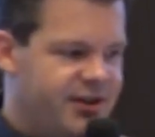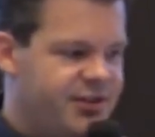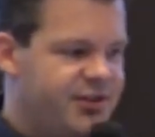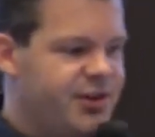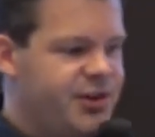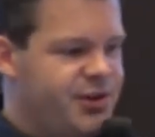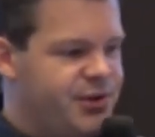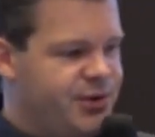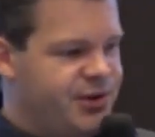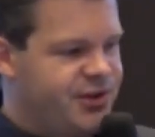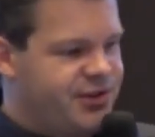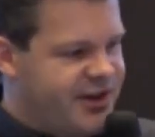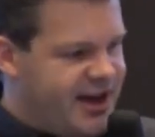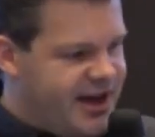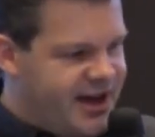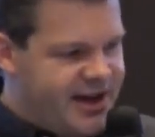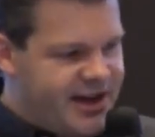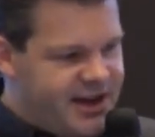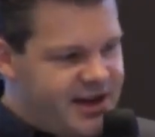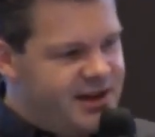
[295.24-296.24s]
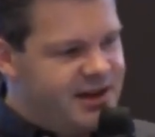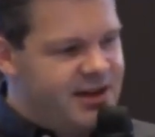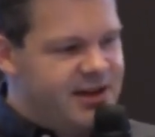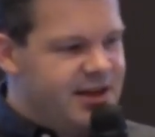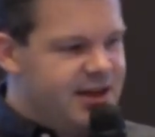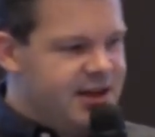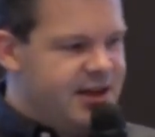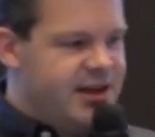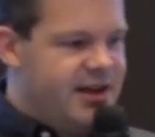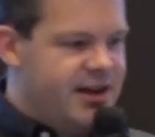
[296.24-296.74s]
Secure Signer.
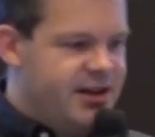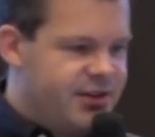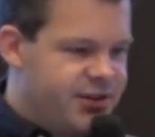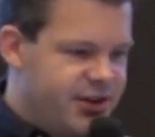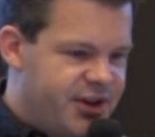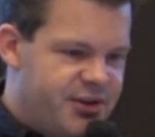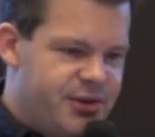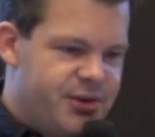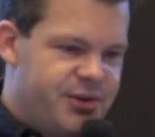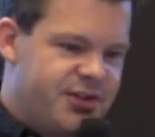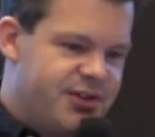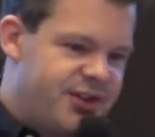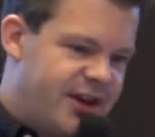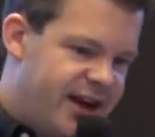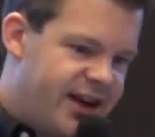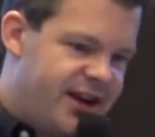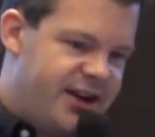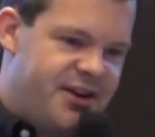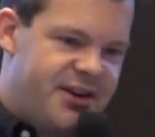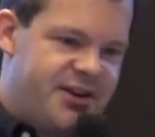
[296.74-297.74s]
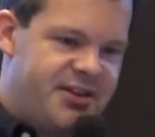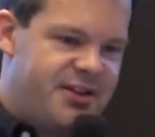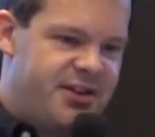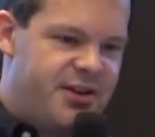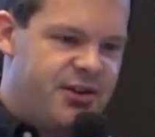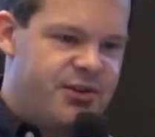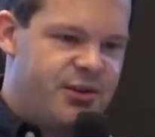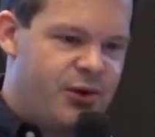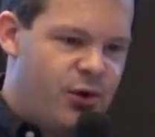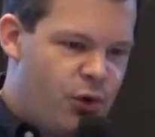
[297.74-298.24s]
Secure Signer is
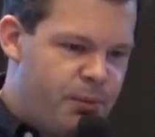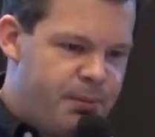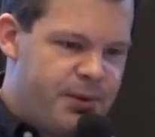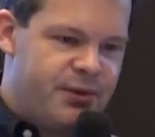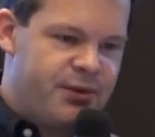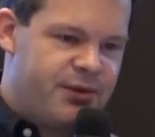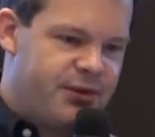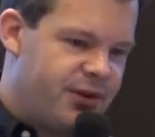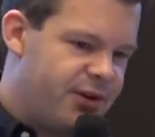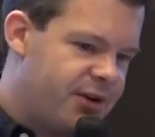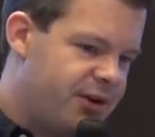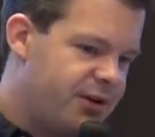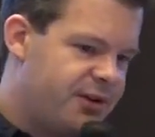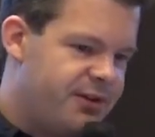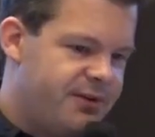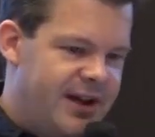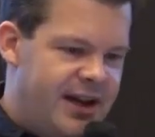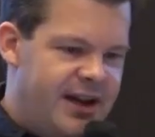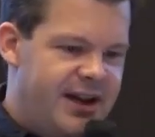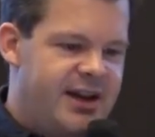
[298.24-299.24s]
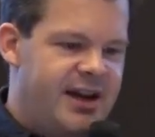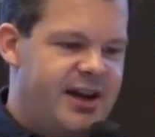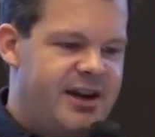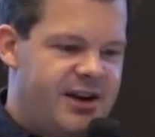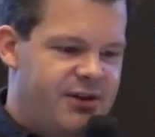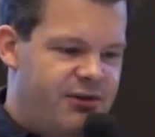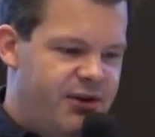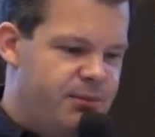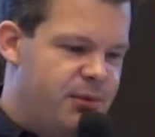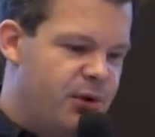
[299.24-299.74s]
this open source
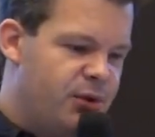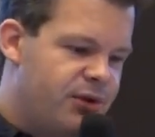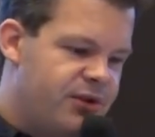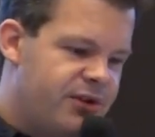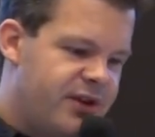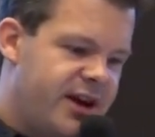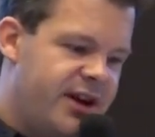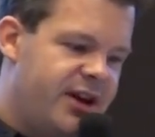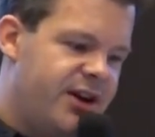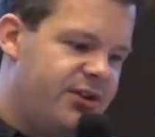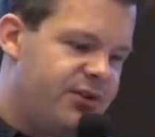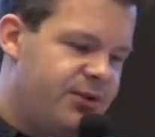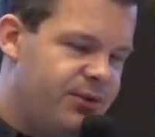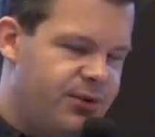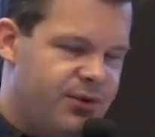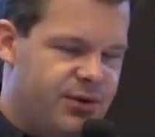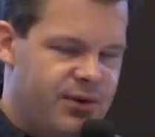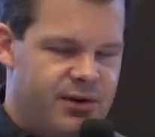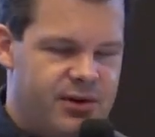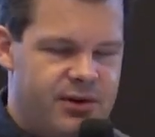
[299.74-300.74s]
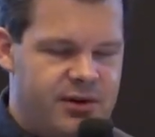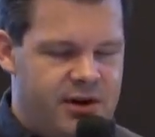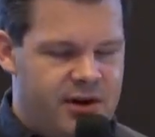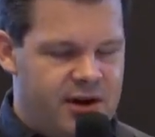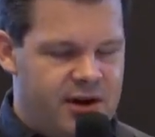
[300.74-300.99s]
validator remote signing tool,